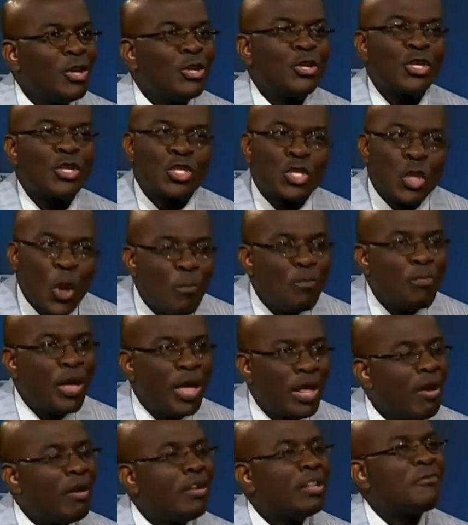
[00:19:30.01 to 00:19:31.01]
so
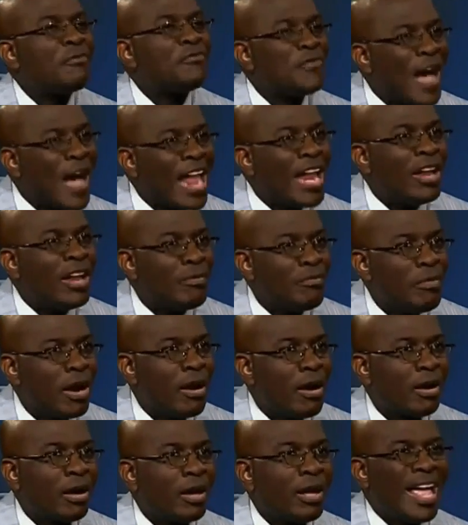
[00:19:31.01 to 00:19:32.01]
bent on dividing
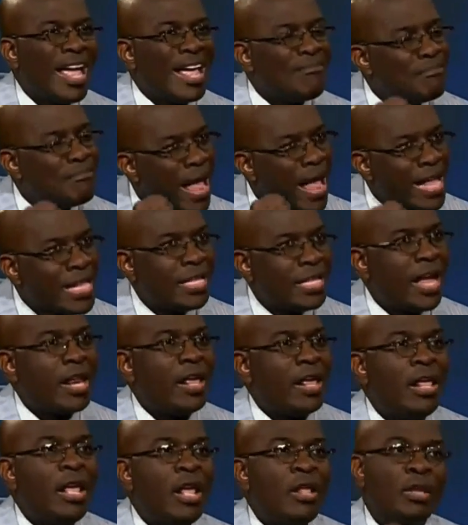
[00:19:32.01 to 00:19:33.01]
America and
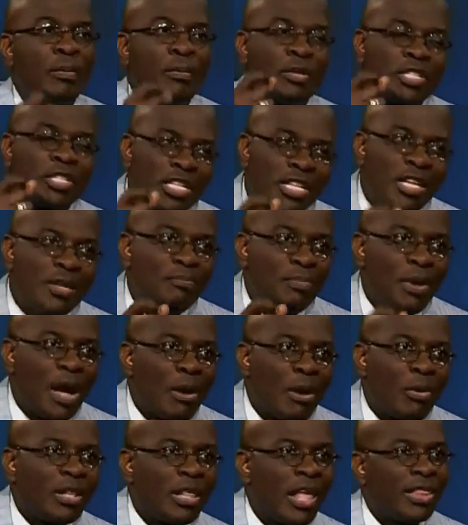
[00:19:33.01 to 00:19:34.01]
maintaining the perceived
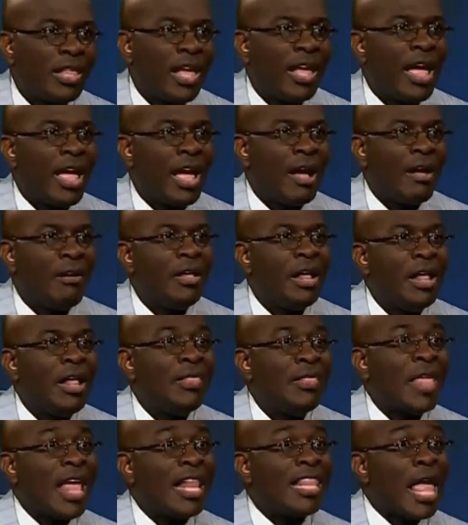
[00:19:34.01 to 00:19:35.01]
power that they have,
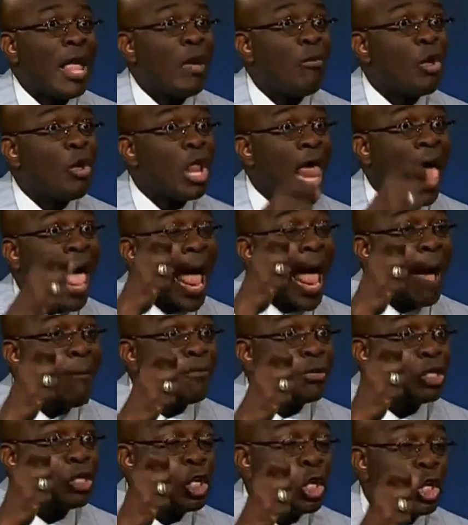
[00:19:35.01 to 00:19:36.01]
that they will
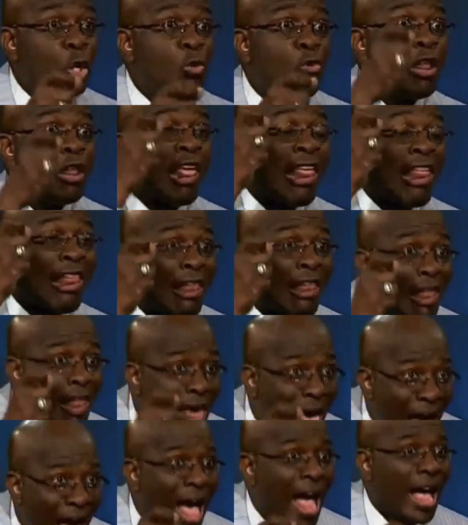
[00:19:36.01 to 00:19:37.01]
absolutely
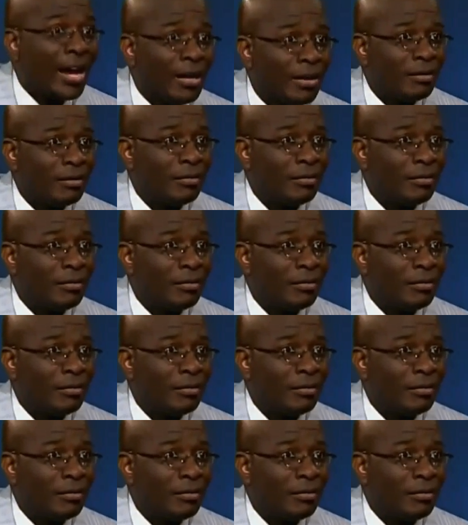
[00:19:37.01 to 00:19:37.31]
lie.